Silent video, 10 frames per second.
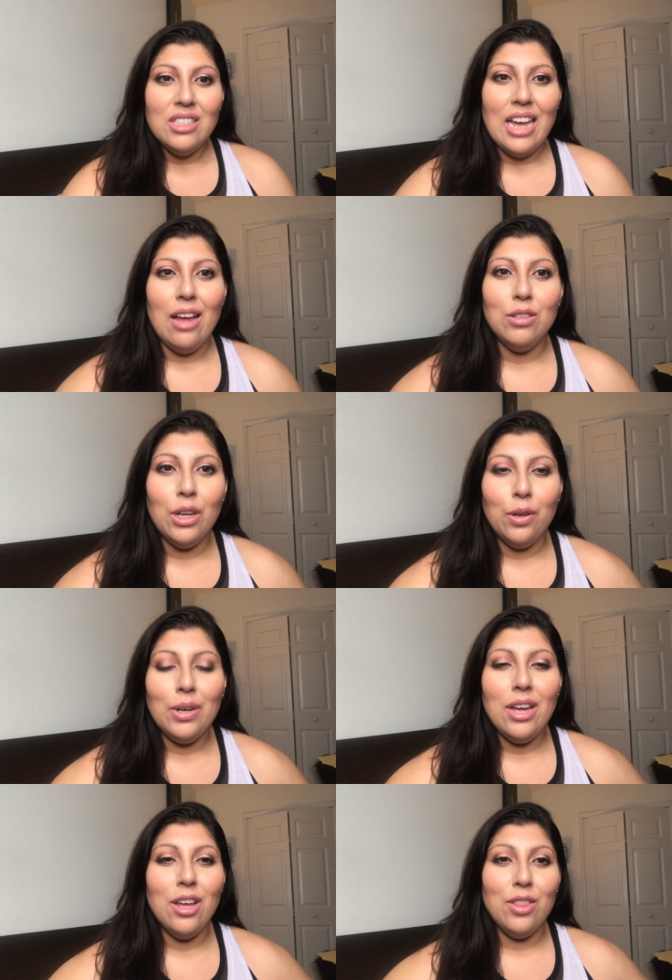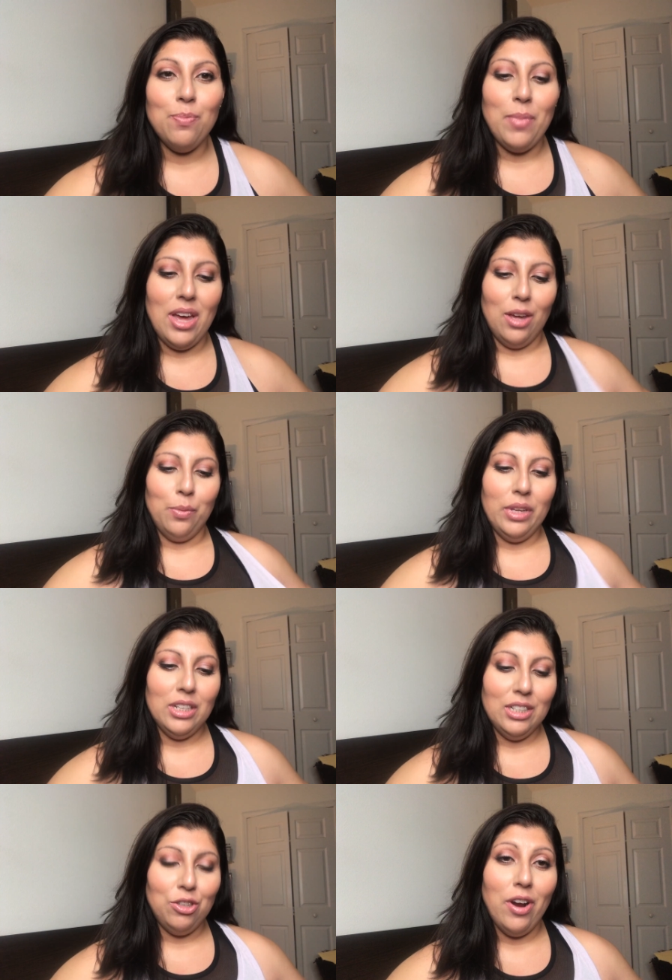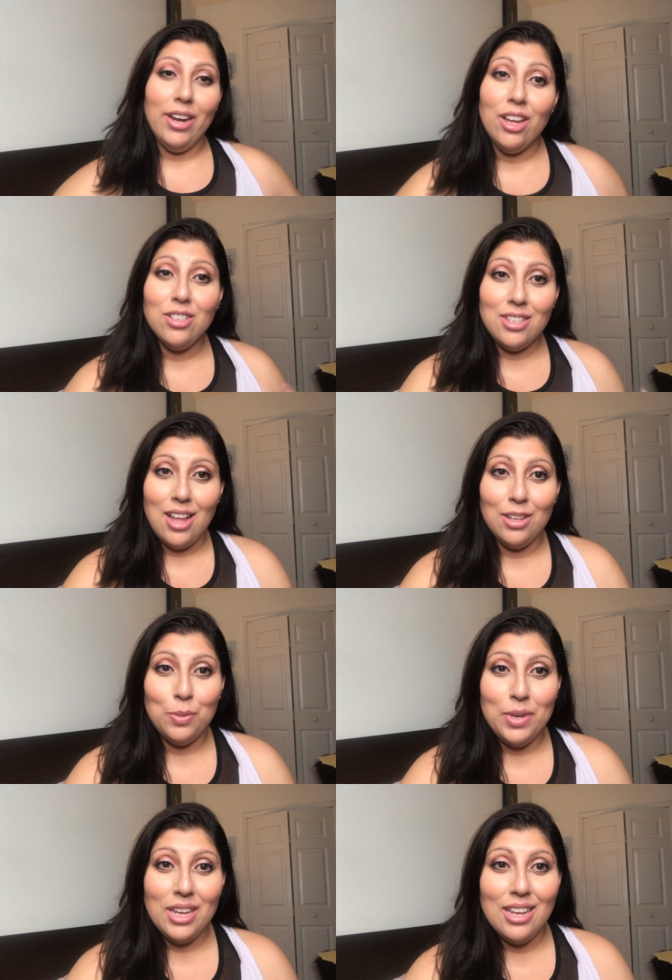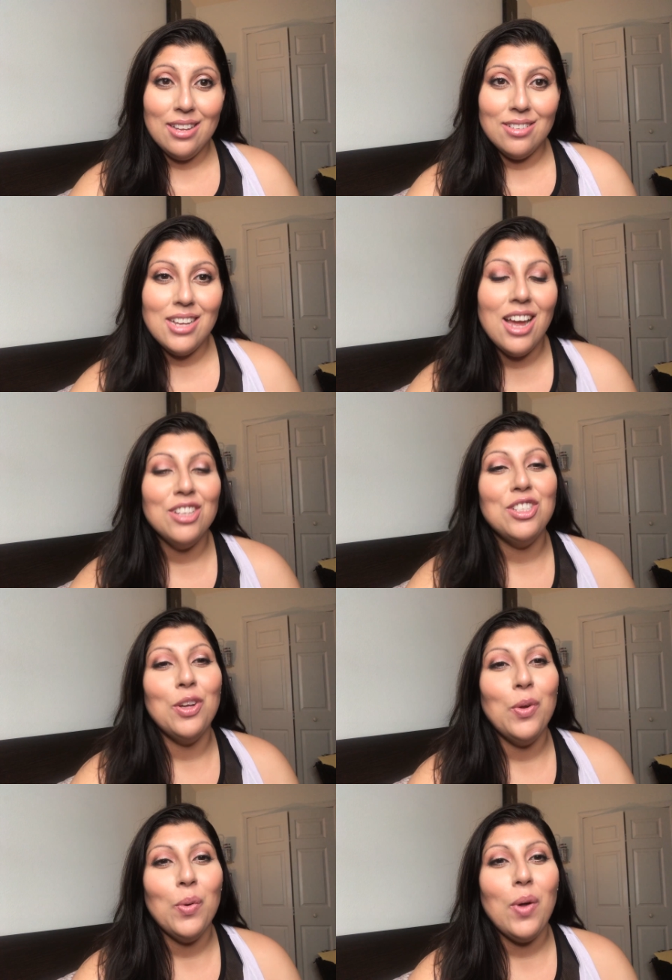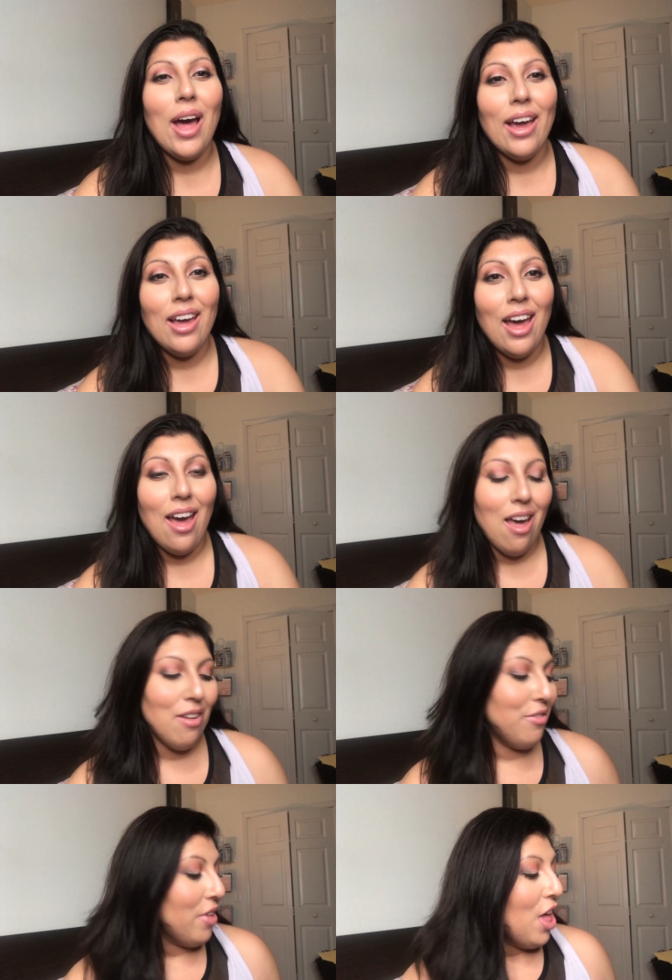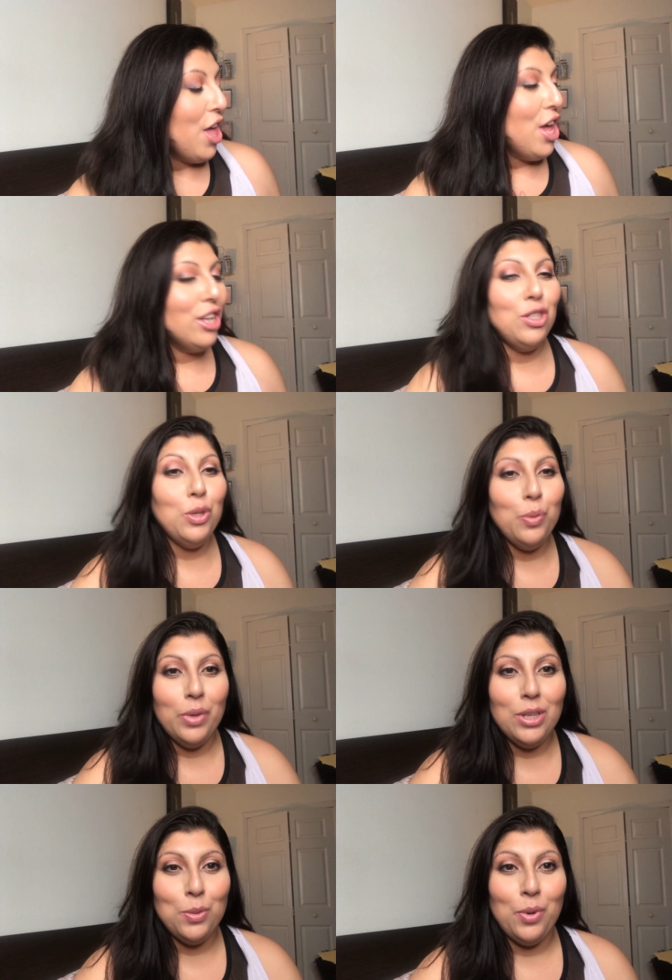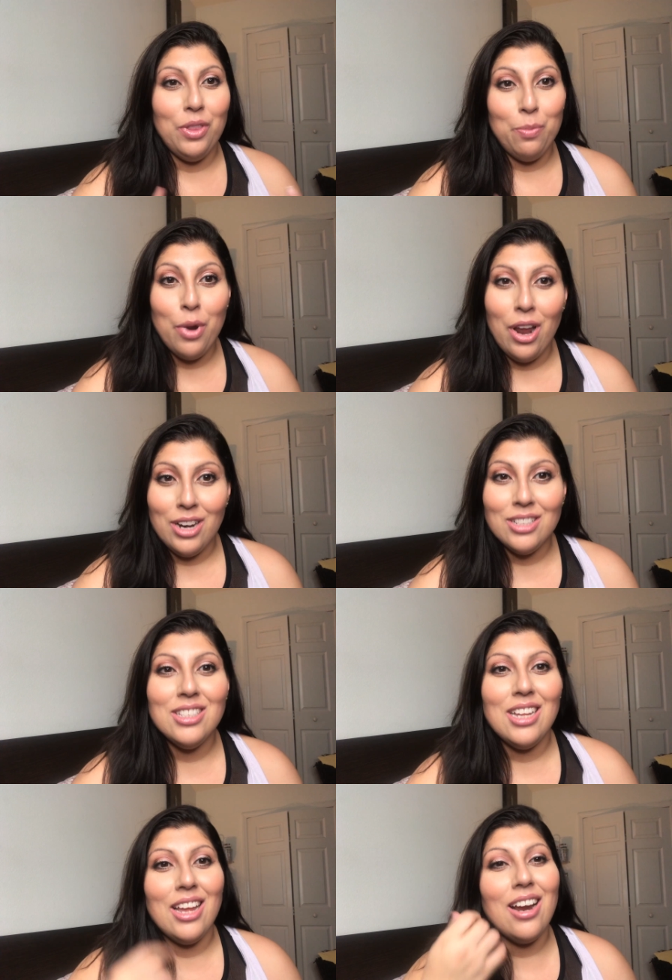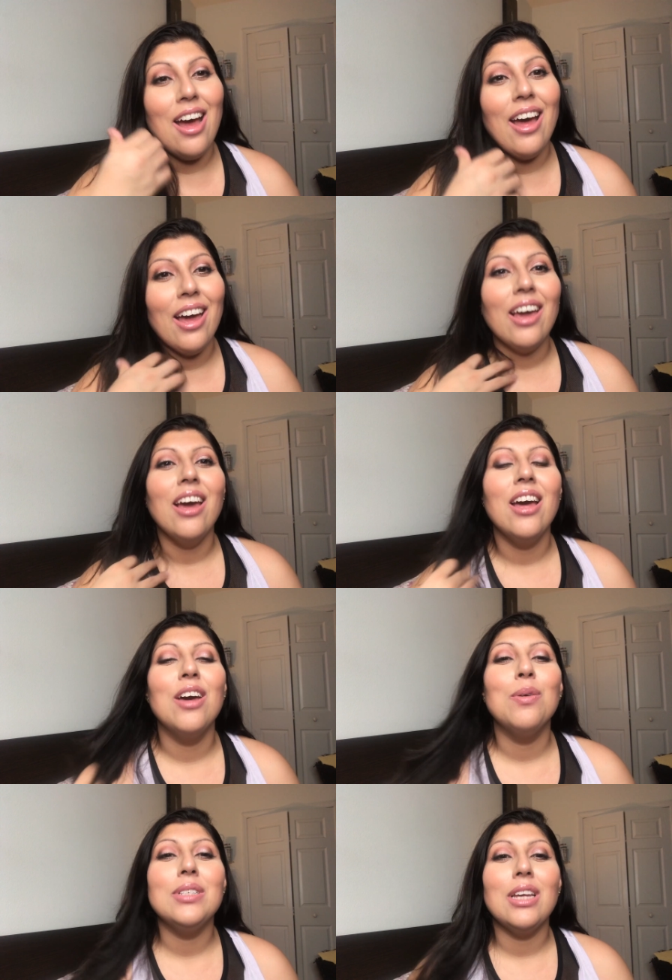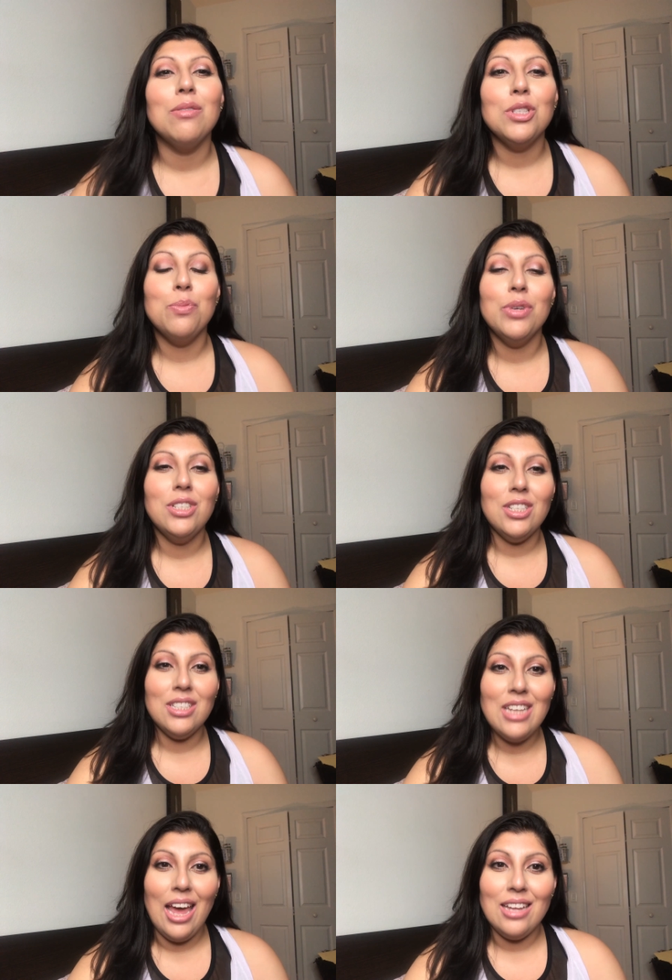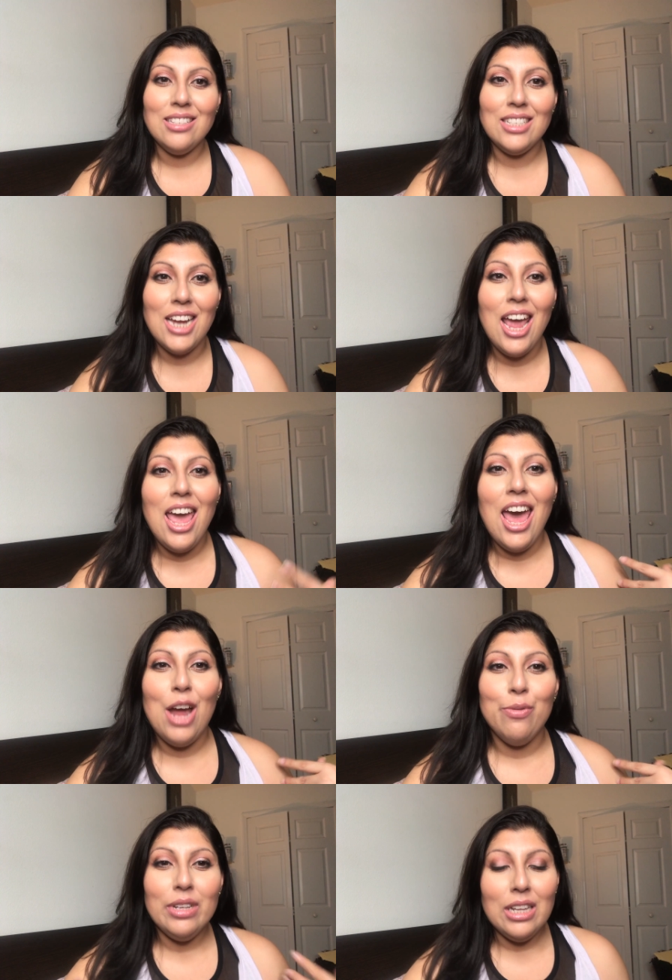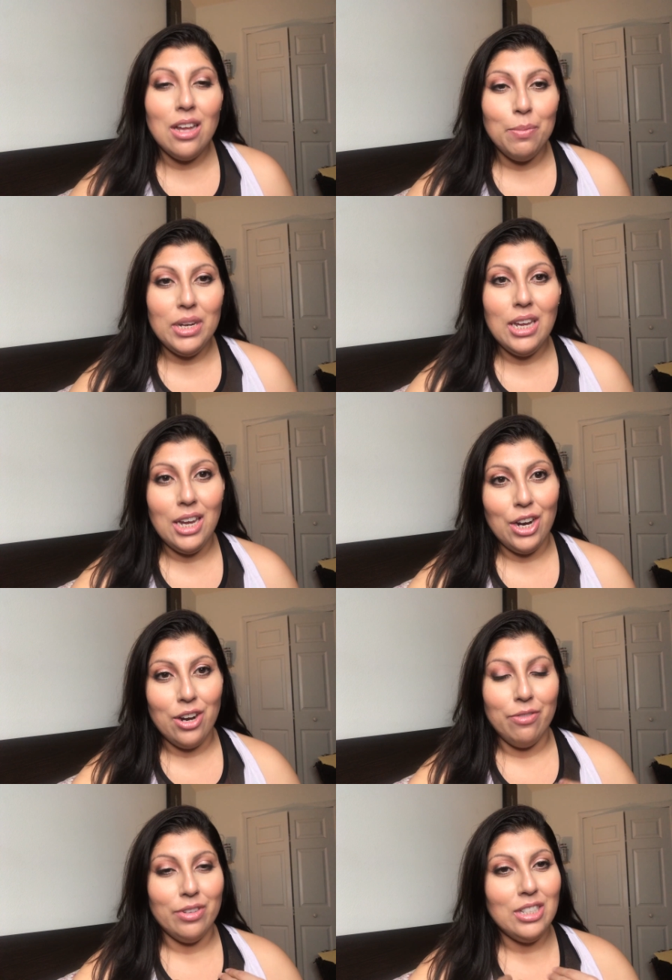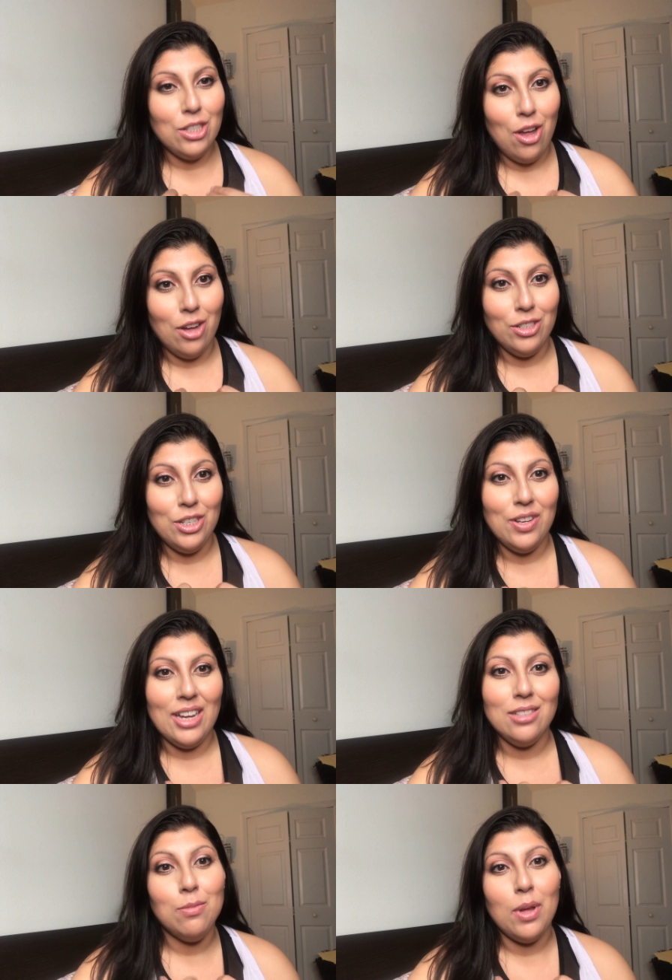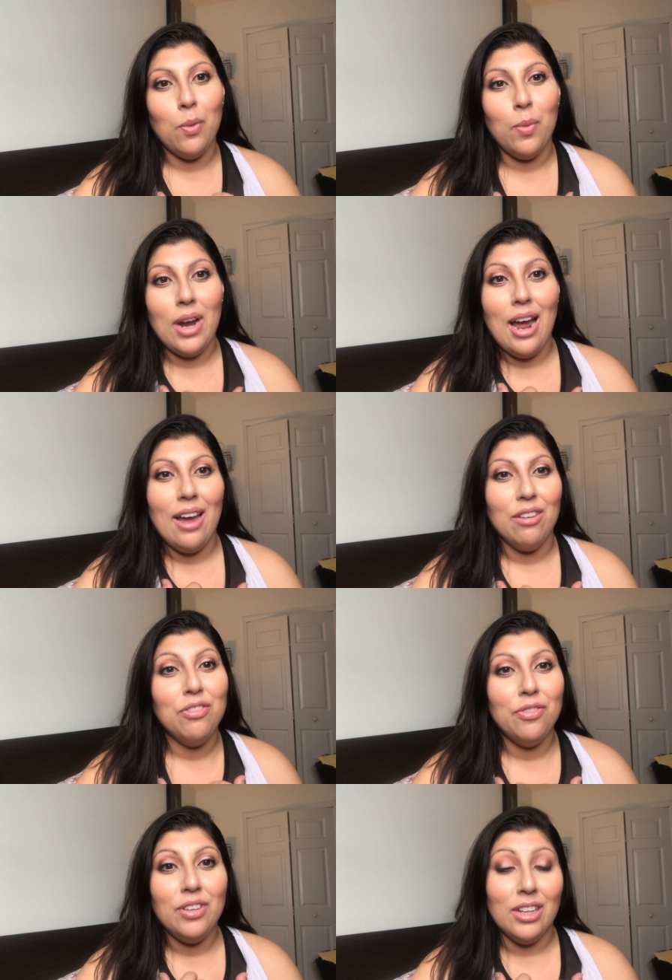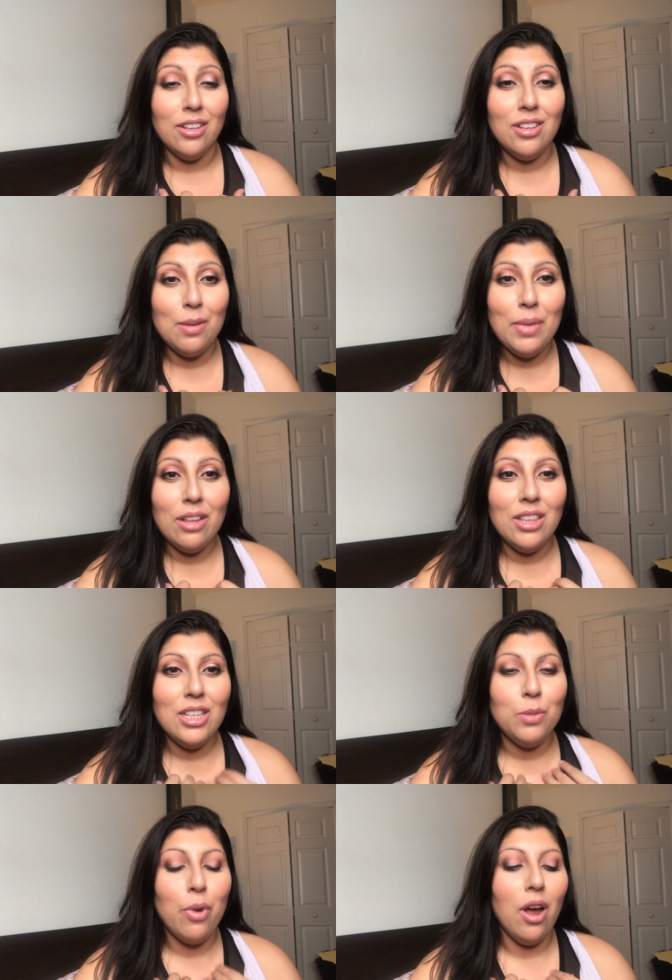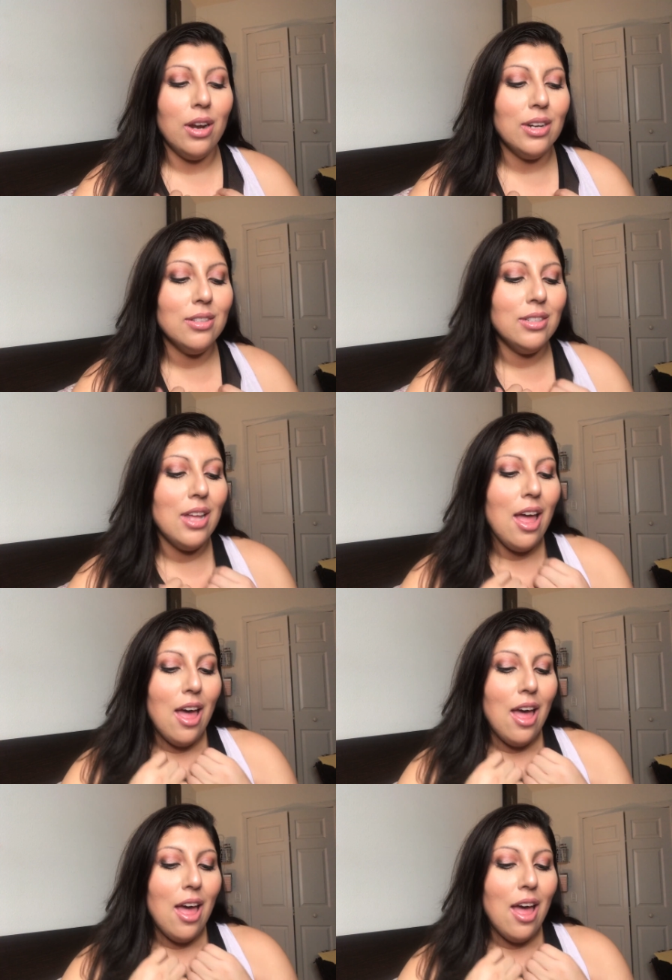download my weekly try-ons last weekend, so I have 2 weeks worth of products that I was able to put to the test and really come in here and really talk to you guys about what I feel about these products.